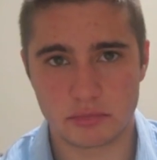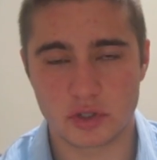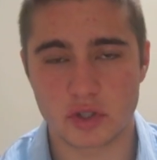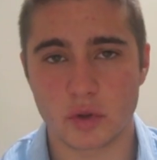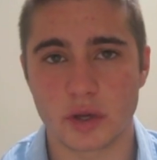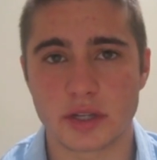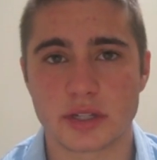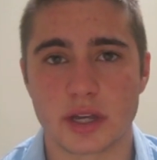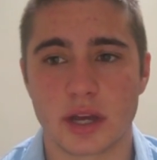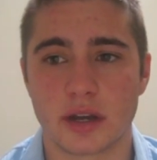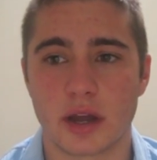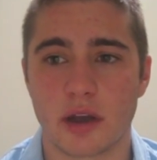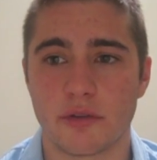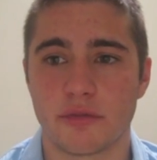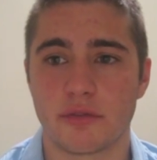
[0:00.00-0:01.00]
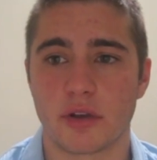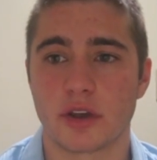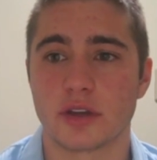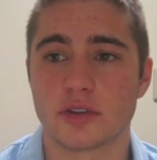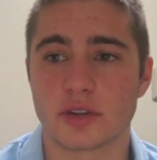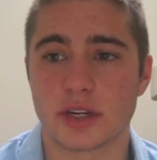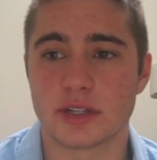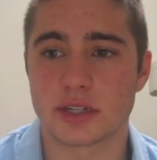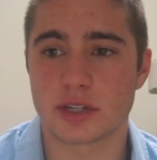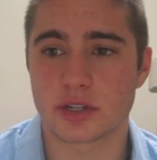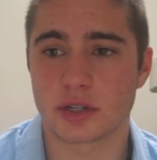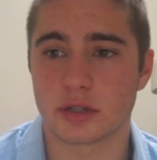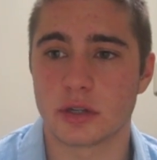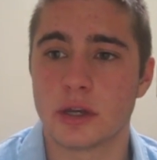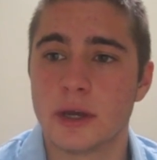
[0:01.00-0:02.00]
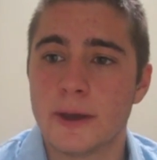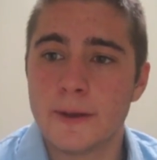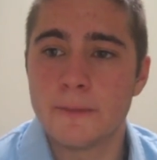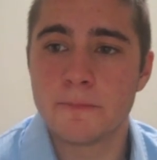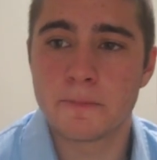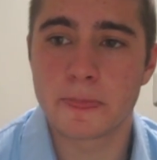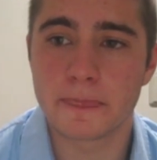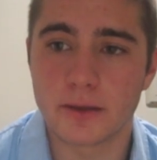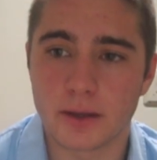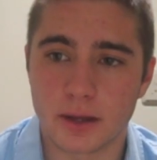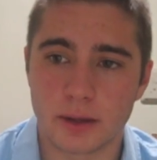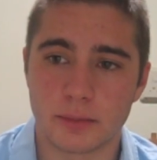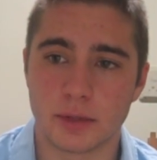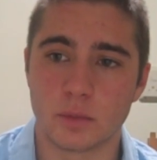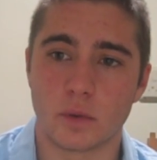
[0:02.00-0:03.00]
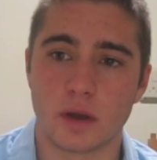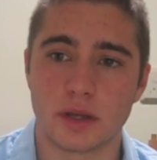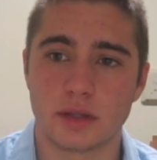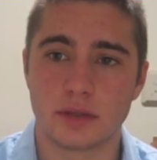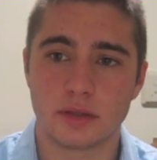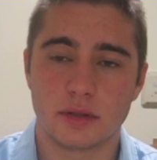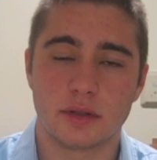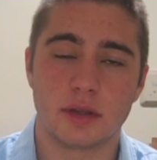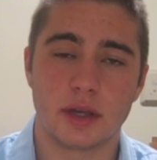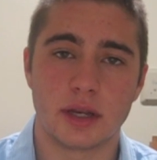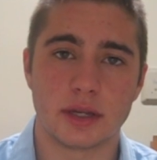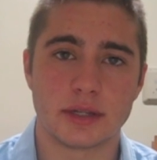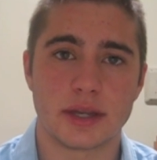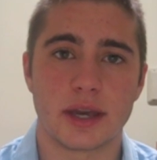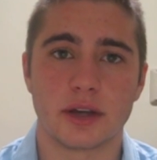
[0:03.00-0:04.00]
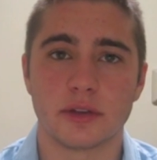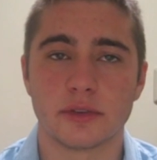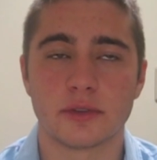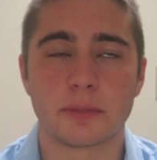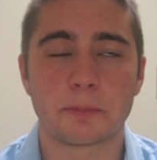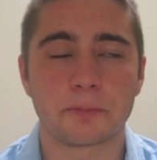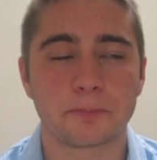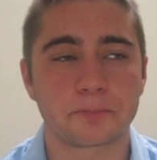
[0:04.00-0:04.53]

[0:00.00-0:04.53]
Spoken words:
choice on how far you transition and what it entails,